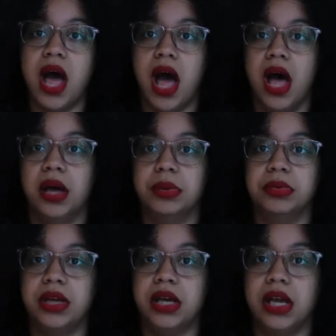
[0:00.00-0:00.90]

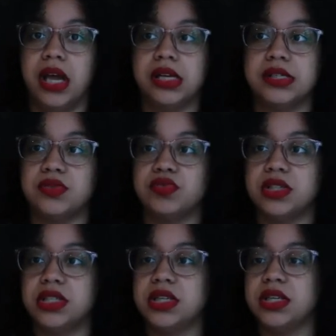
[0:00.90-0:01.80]
and it's
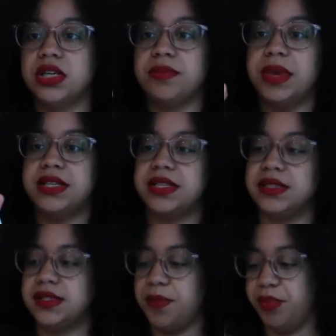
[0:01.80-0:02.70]
really good. It makes
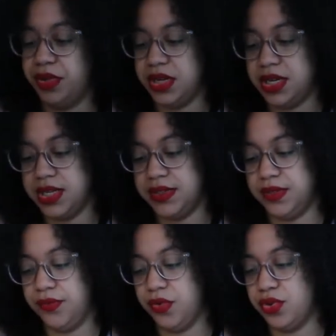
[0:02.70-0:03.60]
it simple and
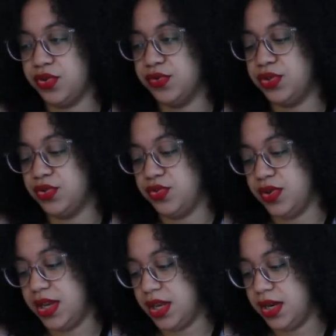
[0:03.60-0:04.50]
easy for you, so you
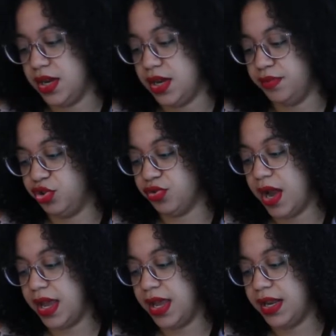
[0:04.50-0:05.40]
can
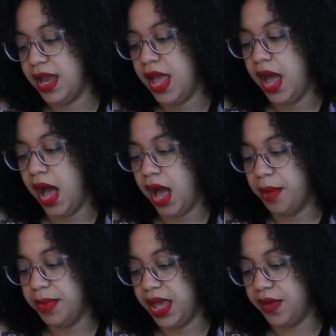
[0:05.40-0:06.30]
try it.
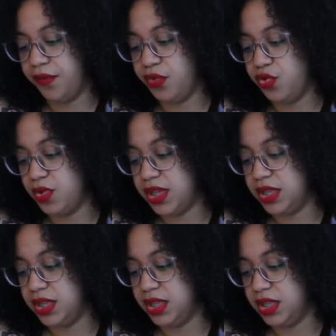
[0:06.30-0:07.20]
If you
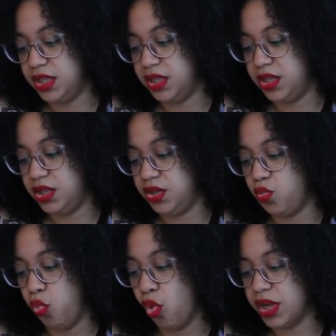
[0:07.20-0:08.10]

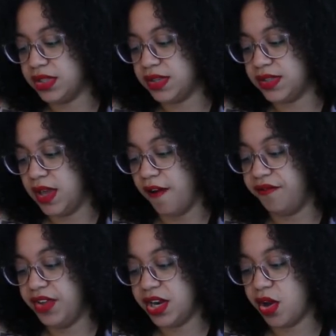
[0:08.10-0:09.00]
want to see a
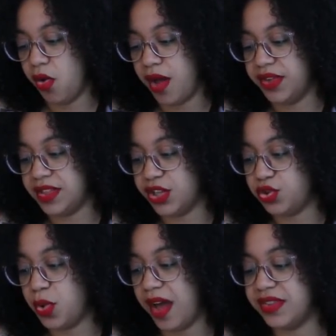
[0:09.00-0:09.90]
video of it, they
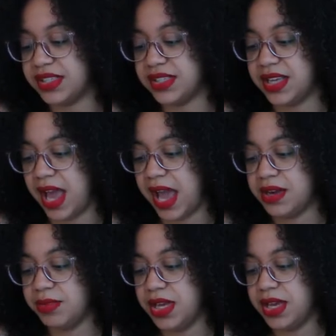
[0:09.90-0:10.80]
do have a
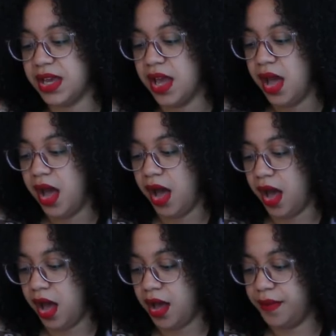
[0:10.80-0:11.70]
scan me.
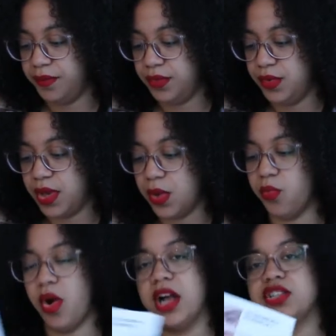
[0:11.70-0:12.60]
You
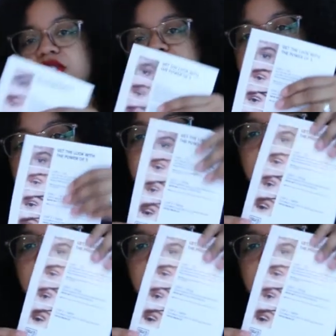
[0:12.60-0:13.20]
can watch. It's